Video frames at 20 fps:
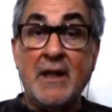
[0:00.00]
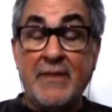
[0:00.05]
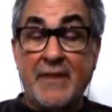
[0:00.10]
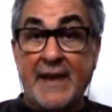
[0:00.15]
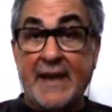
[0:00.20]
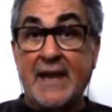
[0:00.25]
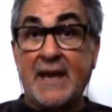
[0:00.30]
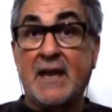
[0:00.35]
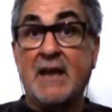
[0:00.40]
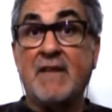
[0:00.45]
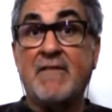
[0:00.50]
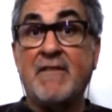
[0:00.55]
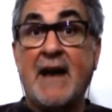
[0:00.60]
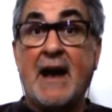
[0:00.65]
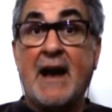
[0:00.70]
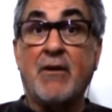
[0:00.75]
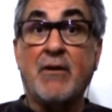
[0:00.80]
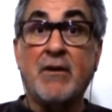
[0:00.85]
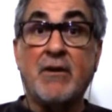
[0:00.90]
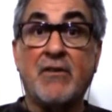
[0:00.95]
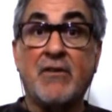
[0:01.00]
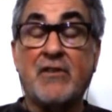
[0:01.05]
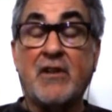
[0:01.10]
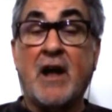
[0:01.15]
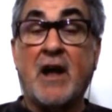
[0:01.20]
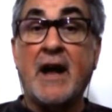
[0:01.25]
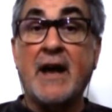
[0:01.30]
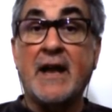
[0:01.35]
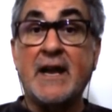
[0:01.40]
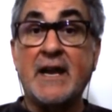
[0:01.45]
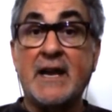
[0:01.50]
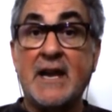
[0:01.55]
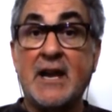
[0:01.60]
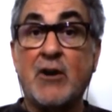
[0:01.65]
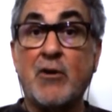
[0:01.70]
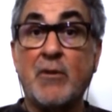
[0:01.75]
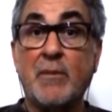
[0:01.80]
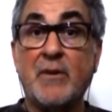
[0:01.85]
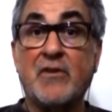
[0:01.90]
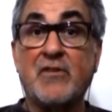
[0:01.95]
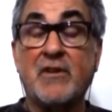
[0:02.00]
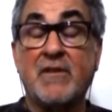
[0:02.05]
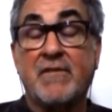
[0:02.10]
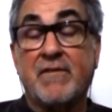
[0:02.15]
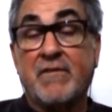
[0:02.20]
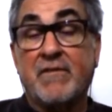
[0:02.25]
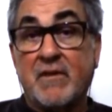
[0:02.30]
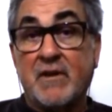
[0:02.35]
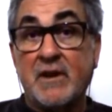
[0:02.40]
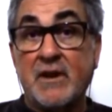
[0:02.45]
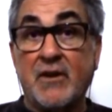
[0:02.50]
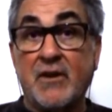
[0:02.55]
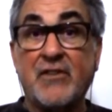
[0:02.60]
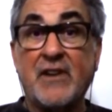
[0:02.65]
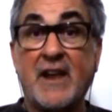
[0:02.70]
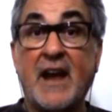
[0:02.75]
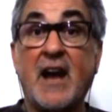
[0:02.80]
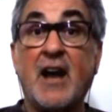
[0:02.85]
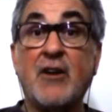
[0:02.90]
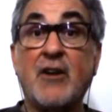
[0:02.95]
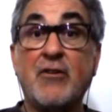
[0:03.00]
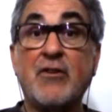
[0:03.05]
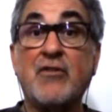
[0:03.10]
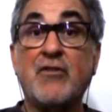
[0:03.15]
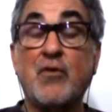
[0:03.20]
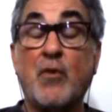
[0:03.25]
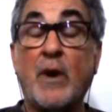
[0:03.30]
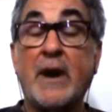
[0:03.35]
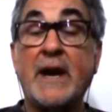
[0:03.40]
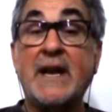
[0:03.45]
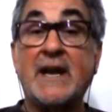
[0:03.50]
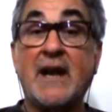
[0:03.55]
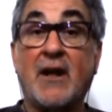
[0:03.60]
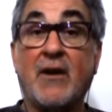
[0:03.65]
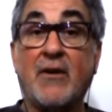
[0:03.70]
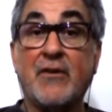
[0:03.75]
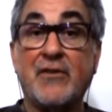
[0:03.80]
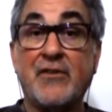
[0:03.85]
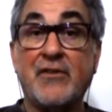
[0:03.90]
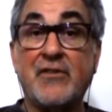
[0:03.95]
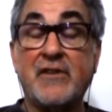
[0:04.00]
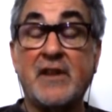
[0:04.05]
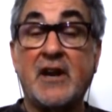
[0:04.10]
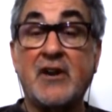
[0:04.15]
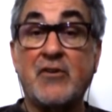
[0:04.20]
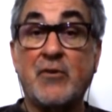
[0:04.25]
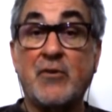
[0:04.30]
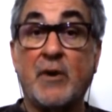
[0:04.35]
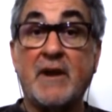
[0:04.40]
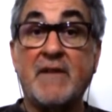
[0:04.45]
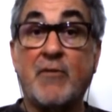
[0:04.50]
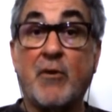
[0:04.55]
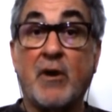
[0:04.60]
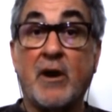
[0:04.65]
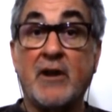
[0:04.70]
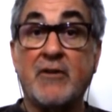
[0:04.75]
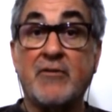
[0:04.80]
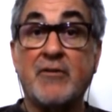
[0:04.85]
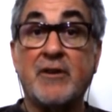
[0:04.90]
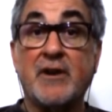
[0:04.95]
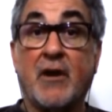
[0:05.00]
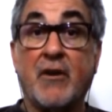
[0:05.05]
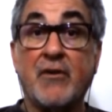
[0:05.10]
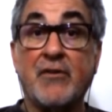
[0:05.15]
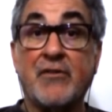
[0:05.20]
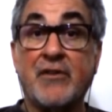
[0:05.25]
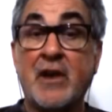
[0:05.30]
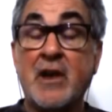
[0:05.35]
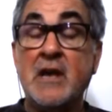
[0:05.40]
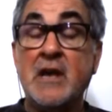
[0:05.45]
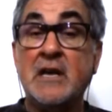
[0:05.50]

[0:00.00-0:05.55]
they can give out stock in increments of you know say $120 instead of $2400